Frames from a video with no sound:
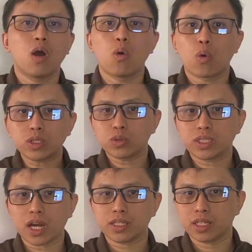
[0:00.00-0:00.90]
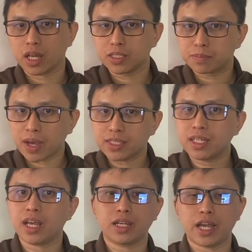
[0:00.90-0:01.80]
Want to try these
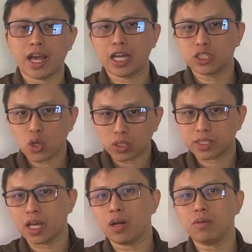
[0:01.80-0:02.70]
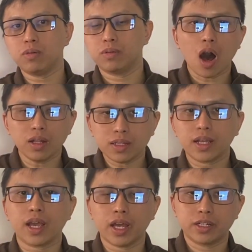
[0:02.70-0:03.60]
amazing AI yourself? All
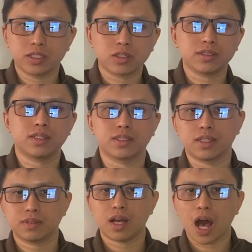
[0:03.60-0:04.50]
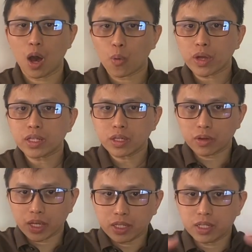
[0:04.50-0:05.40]
links and resources are awaiting
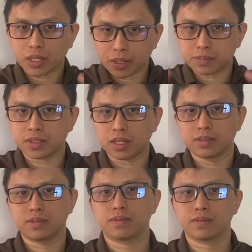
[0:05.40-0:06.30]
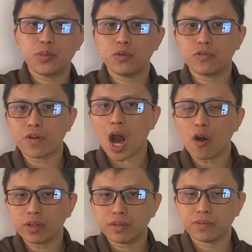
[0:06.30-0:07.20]
you in the description. If you
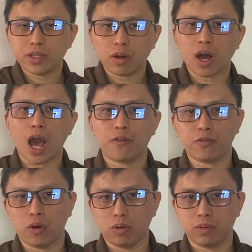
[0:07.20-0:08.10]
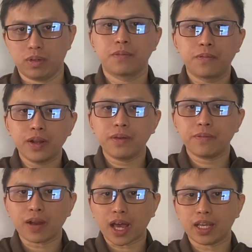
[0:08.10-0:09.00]
found this video helpful, please
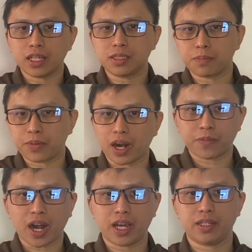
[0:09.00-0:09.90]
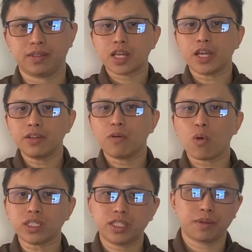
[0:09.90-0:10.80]
like and subscribe. Thanks for
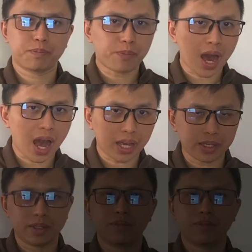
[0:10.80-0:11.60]
watching. Bye.